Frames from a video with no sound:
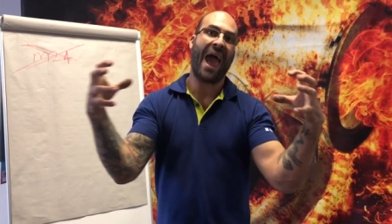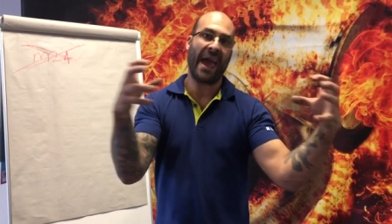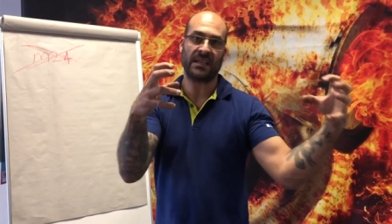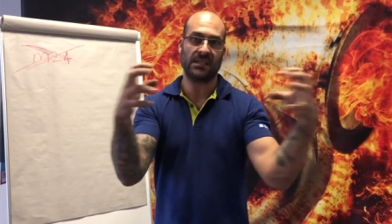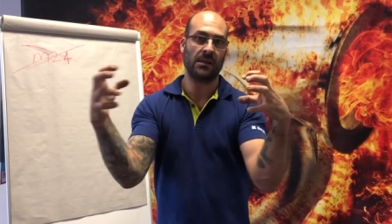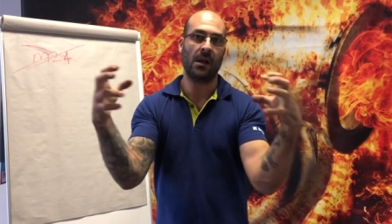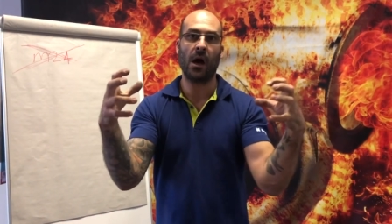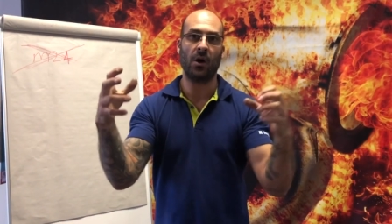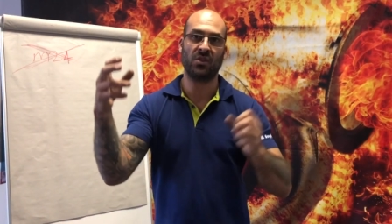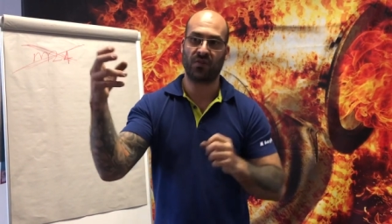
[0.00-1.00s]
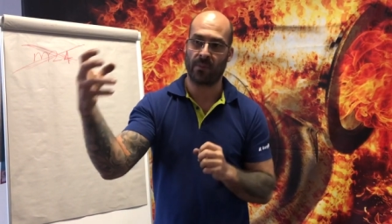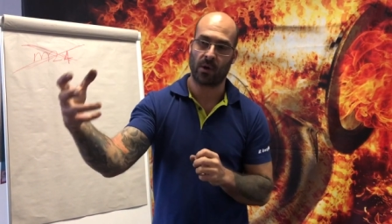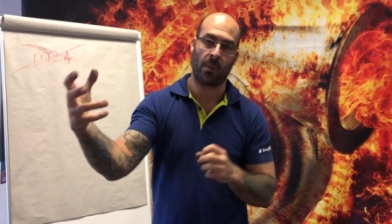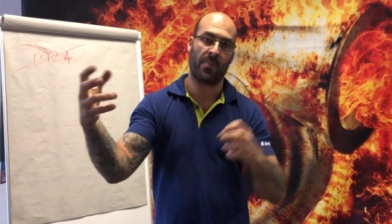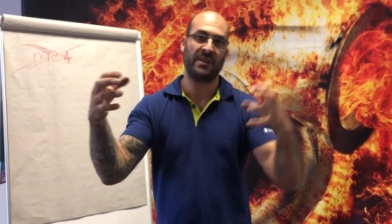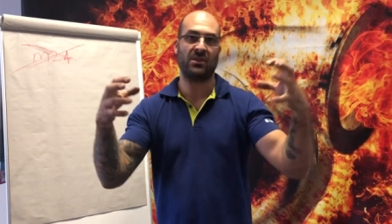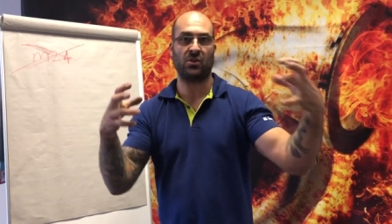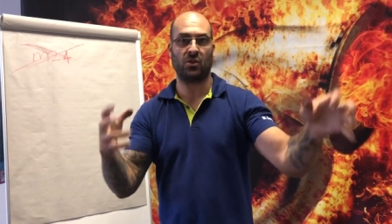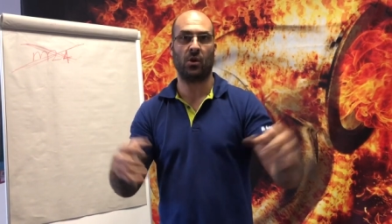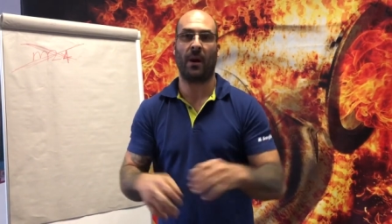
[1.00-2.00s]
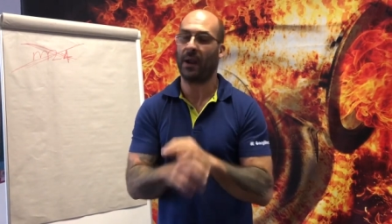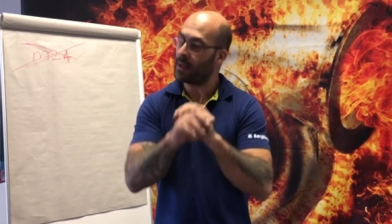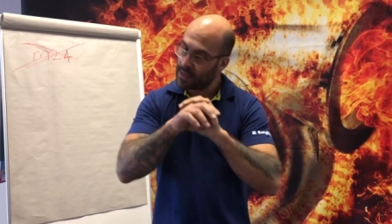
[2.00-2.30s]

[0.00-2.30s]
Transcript: axial loads from the compressor to turbine.